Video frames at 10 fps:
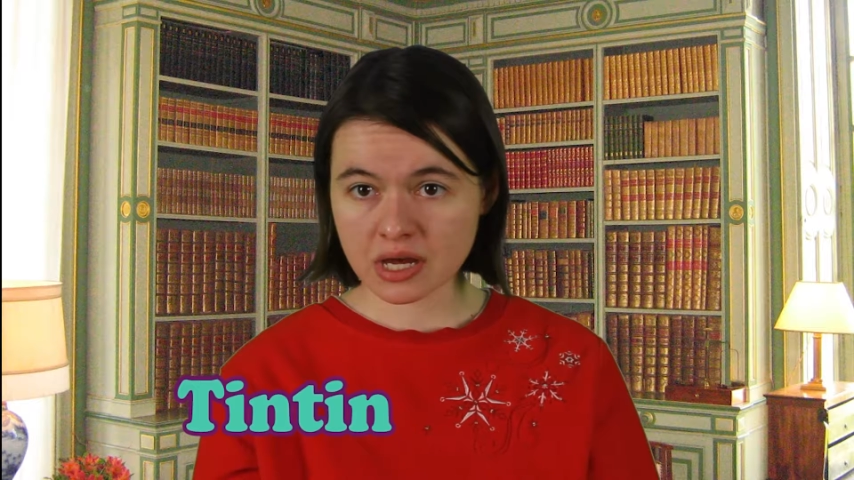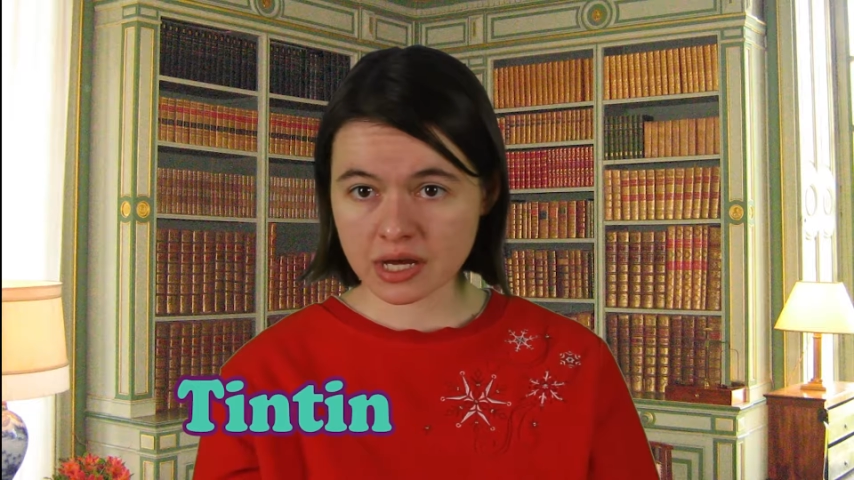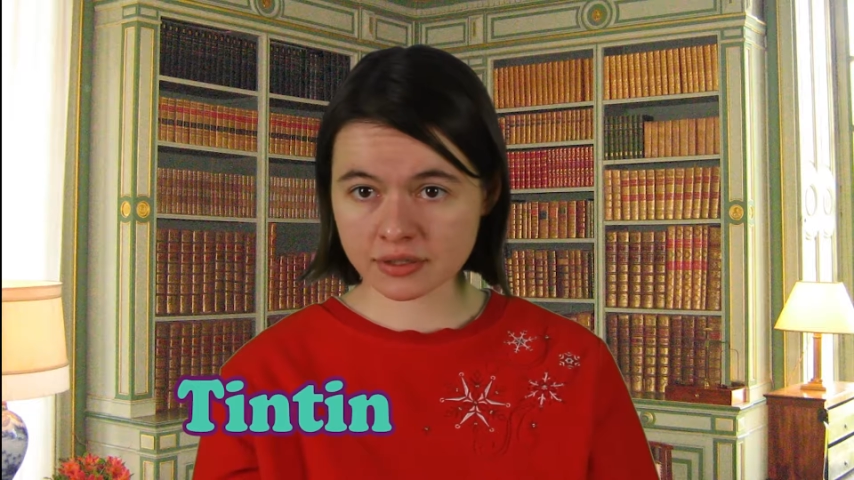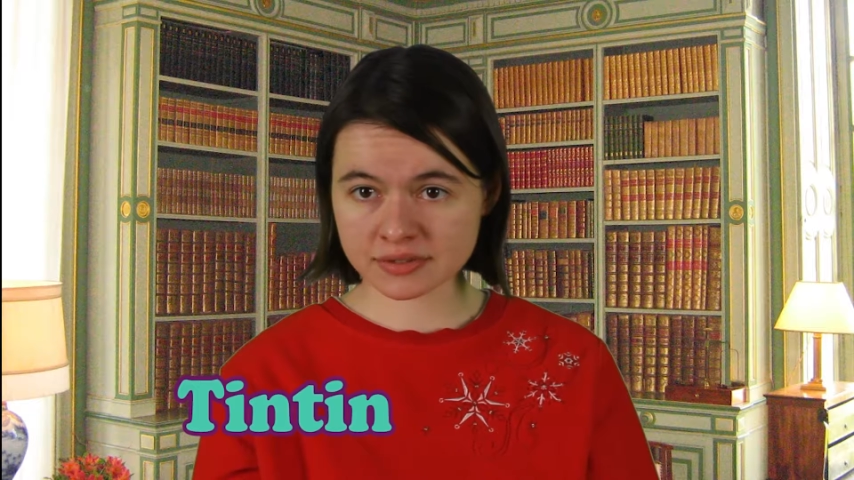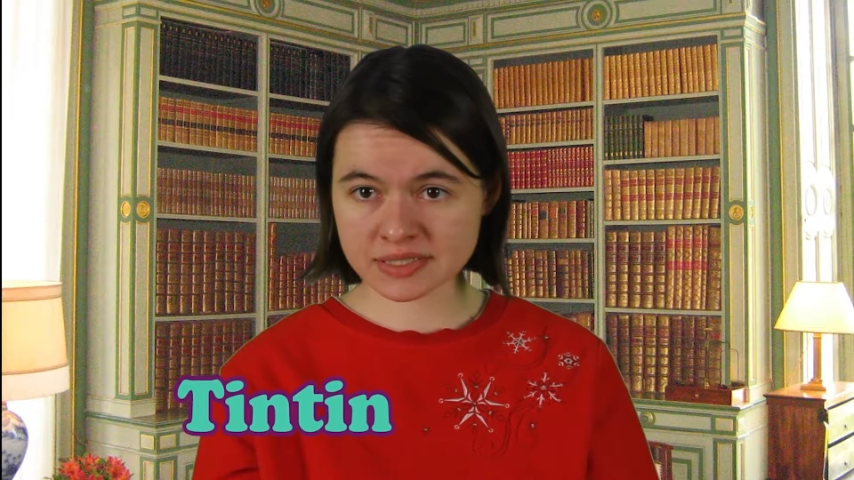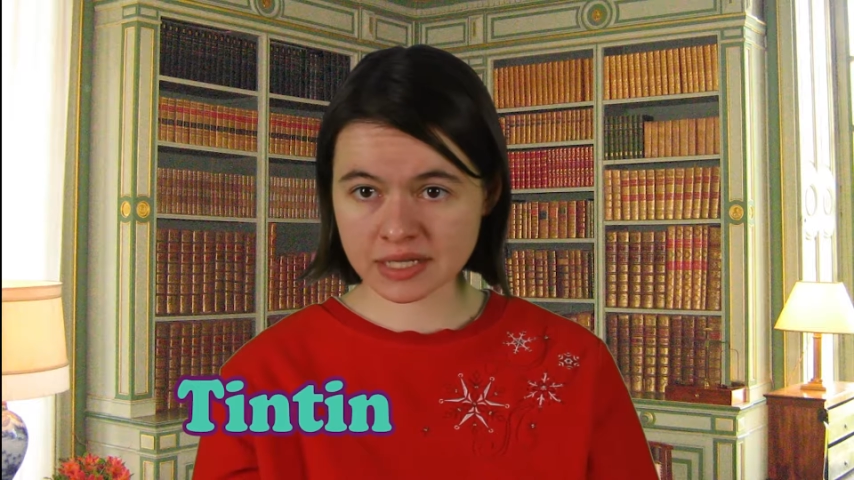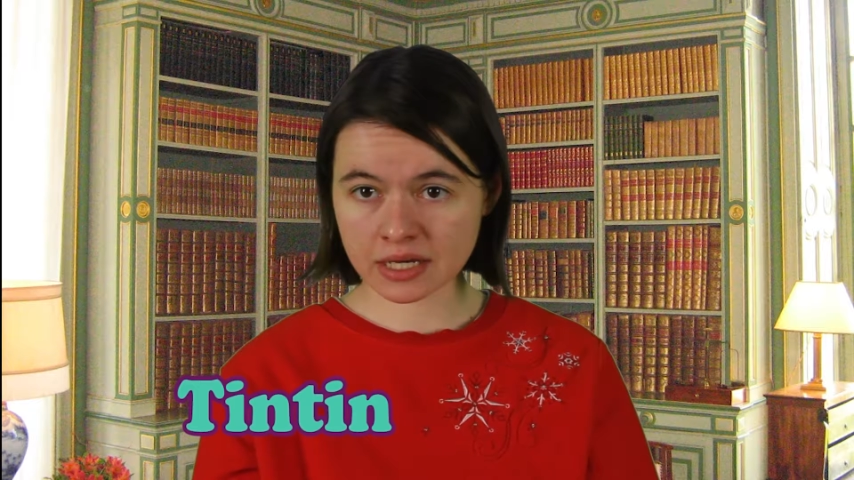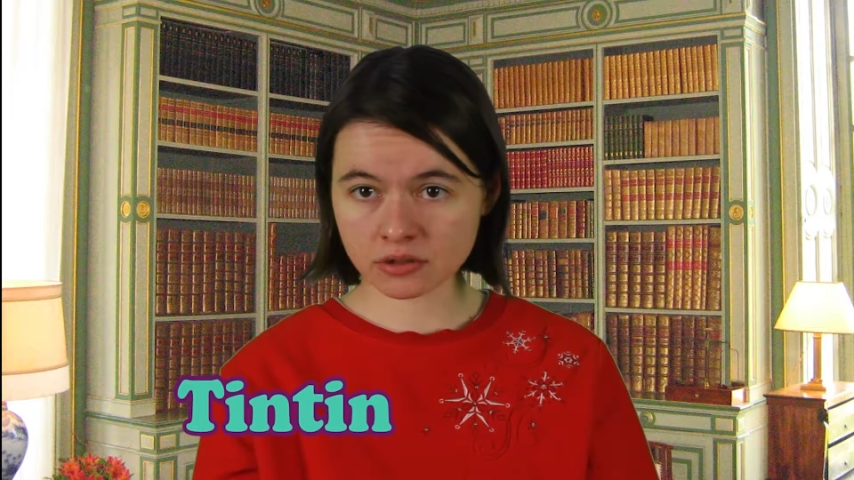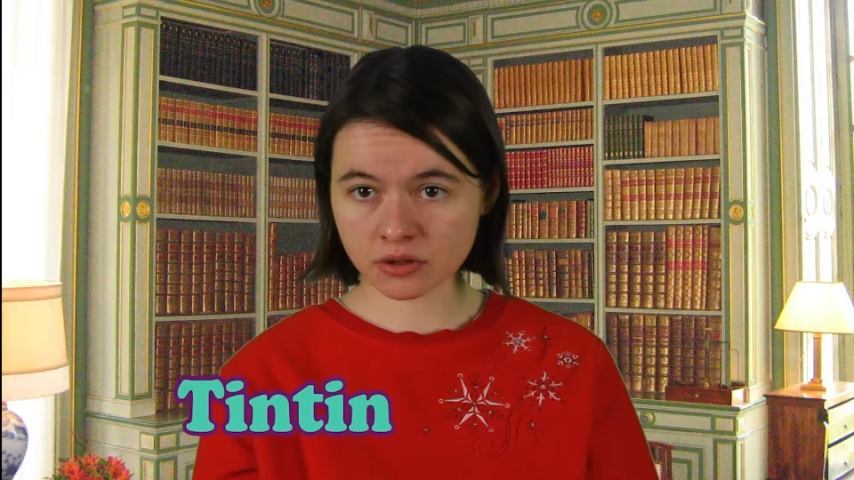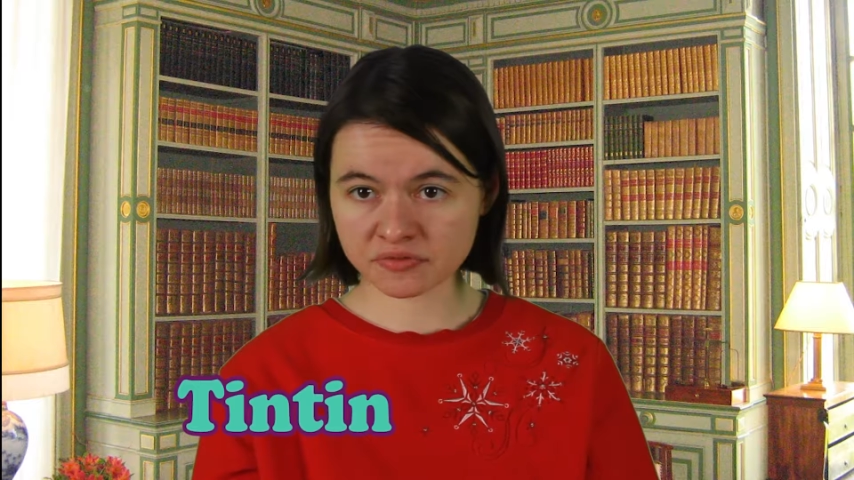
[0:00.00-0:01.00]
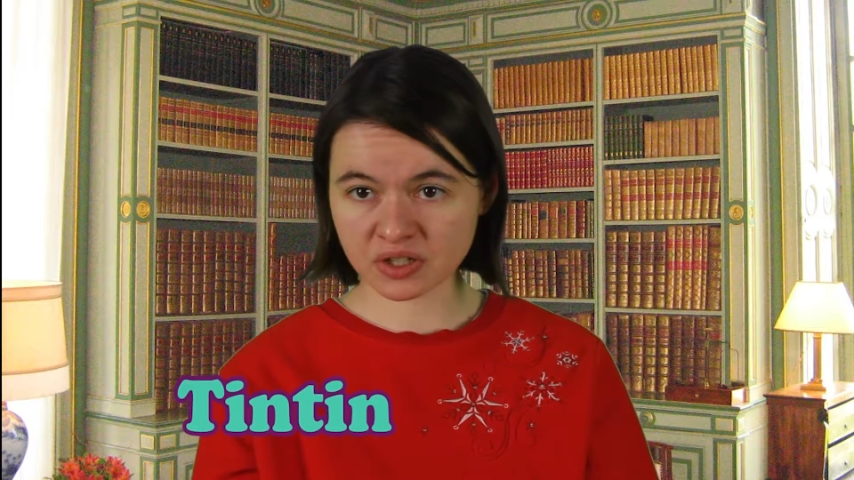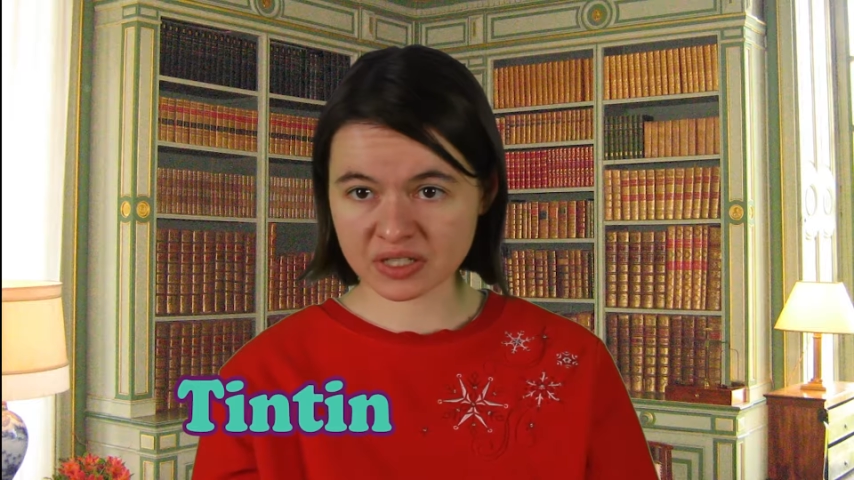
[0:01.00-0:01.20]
outside of the